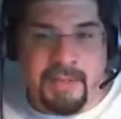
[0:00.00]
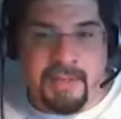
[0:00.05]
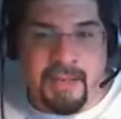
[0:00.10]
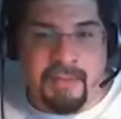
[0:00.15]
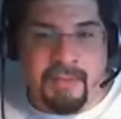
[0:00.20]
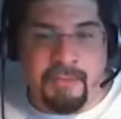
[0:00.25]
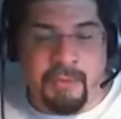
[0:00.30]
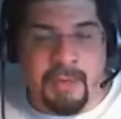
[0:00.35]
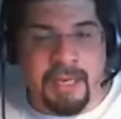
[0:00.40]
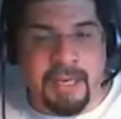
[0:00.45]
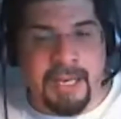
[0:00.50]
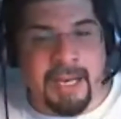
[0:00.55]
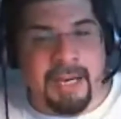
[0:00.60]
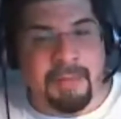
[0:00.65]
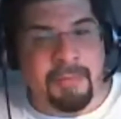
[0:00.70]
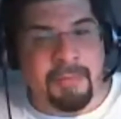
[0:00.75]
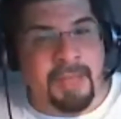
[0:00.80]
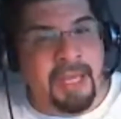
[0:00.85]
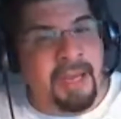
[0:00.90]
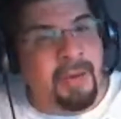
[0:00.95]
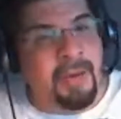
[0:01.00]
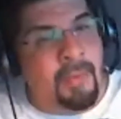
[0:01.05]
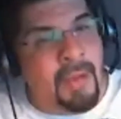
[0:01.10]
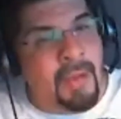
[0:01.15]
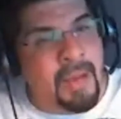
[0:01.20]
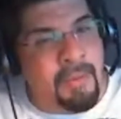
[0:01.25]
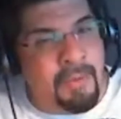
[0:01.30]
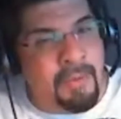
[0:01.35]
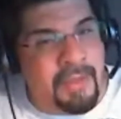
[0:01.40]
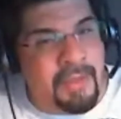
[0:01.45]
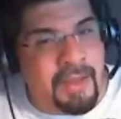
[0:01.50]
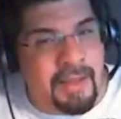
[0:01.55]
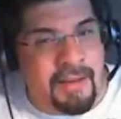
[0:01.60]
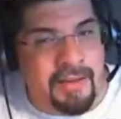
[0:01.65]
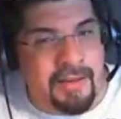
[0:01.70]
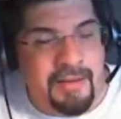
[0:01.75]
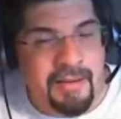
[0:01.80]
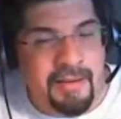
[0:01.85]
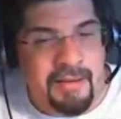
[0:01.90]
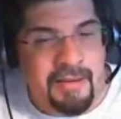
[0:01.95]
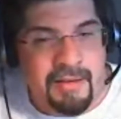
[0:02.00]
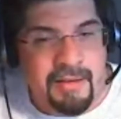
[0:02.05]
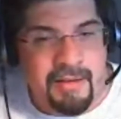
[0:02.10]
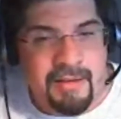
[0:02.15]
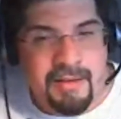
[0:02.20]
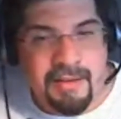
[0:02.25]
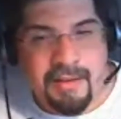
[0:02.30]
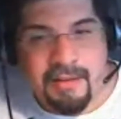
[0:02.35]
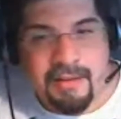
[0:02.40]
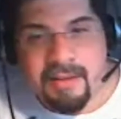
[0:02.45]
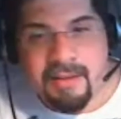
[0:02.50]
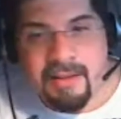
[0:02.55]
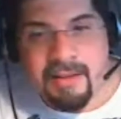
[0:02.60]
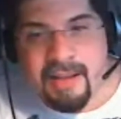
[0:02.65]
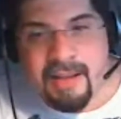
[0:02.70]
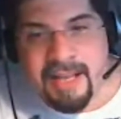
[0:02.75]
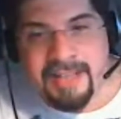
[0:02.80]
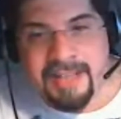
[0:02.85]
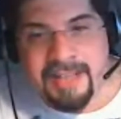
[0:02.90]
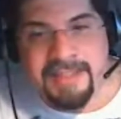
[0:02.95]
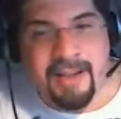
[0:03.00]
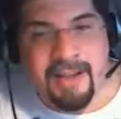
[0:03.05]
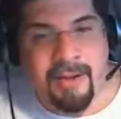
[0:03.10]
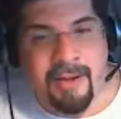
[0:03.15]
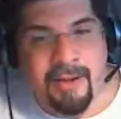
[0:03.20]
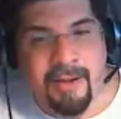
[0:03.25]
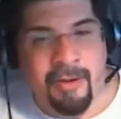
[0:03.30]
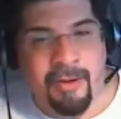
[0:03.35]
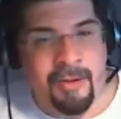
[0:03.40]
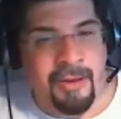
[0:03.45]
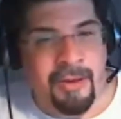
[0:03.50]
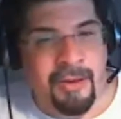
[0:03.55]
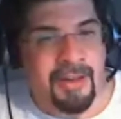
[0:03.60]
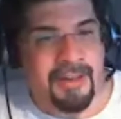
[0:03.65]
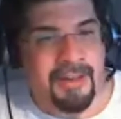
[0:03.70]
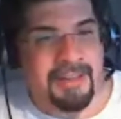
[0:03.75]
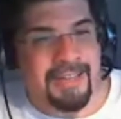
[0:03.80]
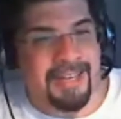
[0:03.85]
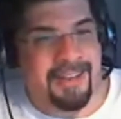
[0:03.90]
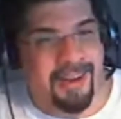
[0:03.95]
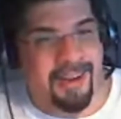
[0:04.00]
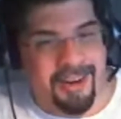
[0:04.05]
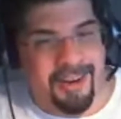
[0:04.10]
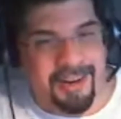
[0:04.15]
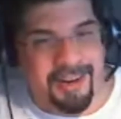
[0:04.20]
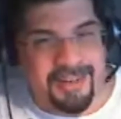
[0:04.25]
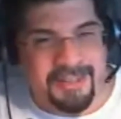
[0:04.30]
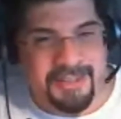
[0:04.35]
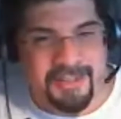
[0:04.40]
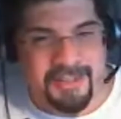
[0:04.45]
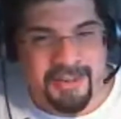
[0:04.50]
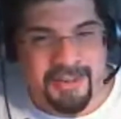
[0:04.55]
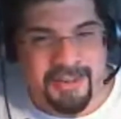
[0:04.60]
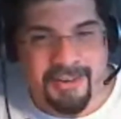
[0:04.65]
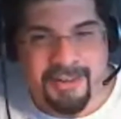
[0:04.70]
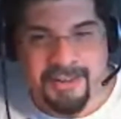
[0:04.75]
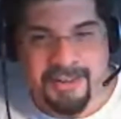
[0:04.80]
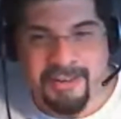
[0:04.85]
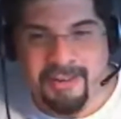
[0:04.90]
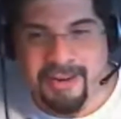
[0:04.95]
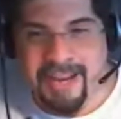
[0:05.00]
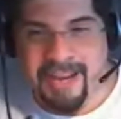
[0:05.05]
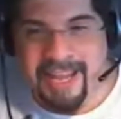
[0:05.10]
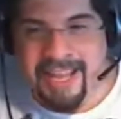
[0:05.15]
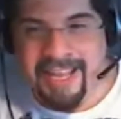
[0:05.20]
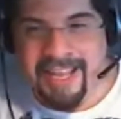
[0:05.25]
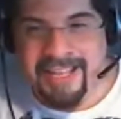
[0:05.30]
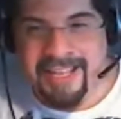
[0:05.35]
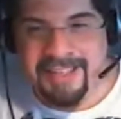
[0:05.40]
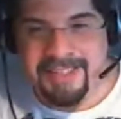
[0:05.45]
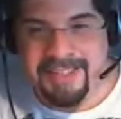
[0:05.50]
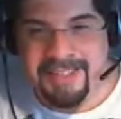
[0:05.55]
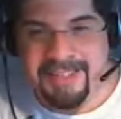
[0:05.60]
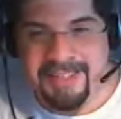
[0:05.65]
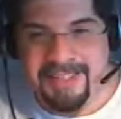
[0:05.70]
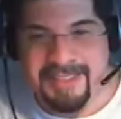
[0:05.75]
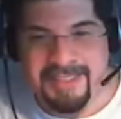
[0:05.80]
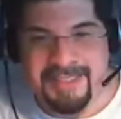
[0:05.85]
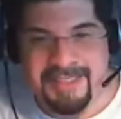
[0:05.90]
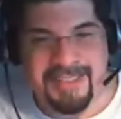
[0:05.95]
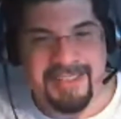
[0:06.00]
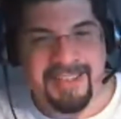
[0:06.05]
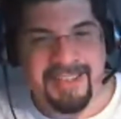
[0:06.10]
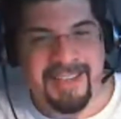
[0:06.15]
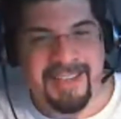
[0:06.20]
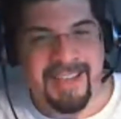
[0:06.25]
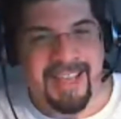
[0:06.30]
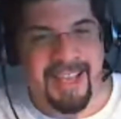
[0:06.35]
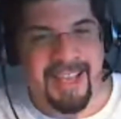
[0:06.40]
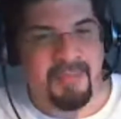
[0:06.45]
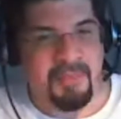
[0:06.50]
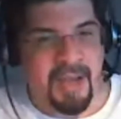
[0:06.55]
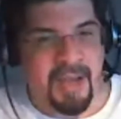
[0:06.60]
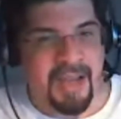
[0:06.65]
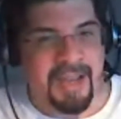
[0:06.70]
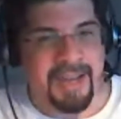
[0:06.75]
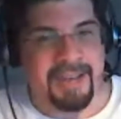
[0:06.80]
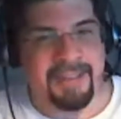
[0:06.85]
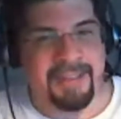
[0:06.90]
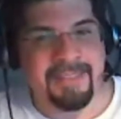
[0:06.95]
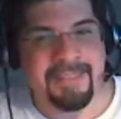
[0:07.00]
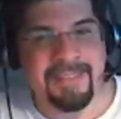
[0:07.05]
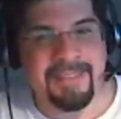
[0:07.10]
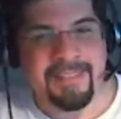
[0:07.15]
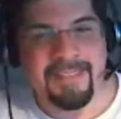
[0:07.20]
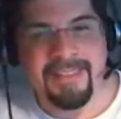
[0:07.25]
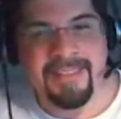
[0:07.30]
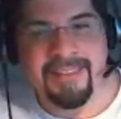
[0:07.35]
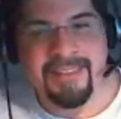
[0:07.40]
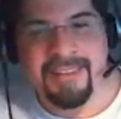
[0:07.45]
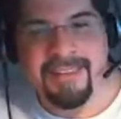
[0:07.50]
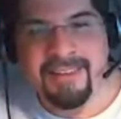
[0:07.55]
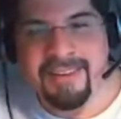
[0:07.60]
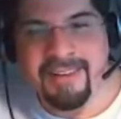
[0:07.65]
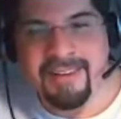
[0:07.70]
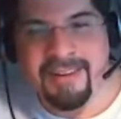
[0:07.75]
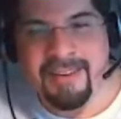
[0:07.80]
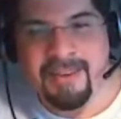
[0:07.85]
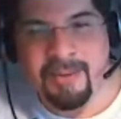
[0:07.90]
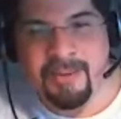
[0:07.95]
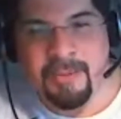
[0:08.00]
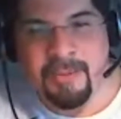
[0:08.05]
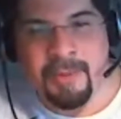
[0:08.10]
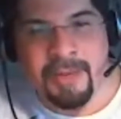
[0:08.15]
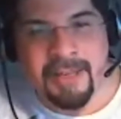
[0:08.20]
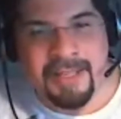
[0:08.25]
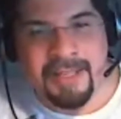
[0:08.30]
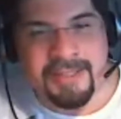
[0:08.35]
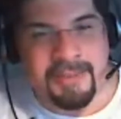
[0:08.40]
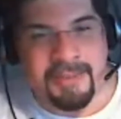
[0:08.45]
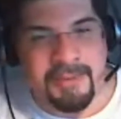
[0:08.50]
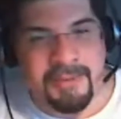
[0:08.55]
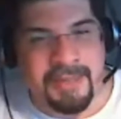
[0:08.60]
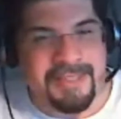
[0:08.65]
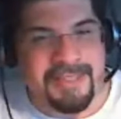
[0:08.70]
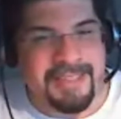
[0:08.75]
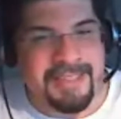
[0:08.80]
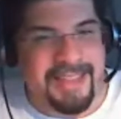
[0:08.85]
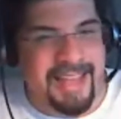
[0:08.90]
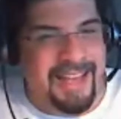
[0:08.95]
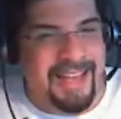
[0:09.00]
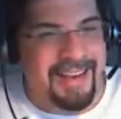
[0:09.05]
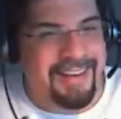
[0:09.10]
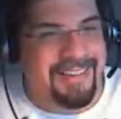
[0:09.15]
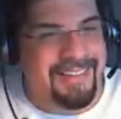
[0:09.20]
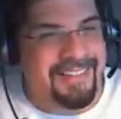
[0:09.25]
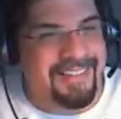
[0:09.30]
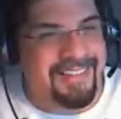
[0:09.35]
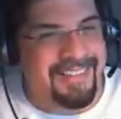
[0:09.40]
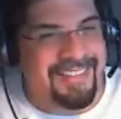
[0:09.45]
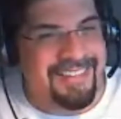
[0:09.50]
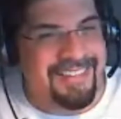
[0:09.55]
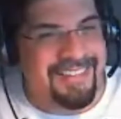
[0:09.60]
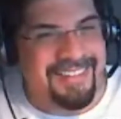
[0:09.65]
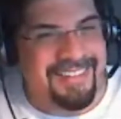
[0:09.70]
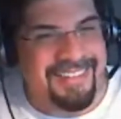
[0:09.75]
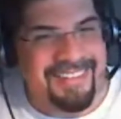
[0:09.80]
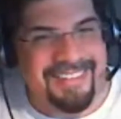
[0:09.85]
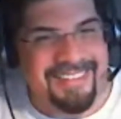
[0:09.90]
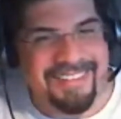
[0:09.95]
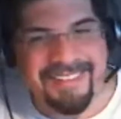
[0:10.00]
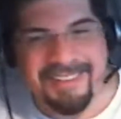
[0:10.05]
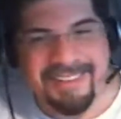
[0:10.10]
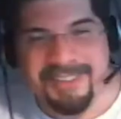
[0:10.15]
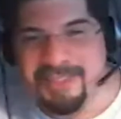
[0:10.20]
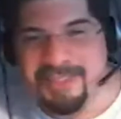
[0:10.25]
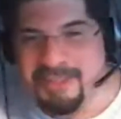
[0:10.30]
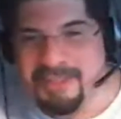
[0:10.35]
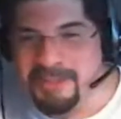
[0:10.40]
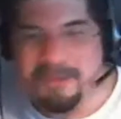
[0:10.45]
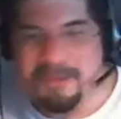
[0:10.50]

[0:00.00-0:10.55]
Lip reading: if we let him get away with it, that's a whole lot of dead guards on your hands and mine. Are you willing to risk that? Because you do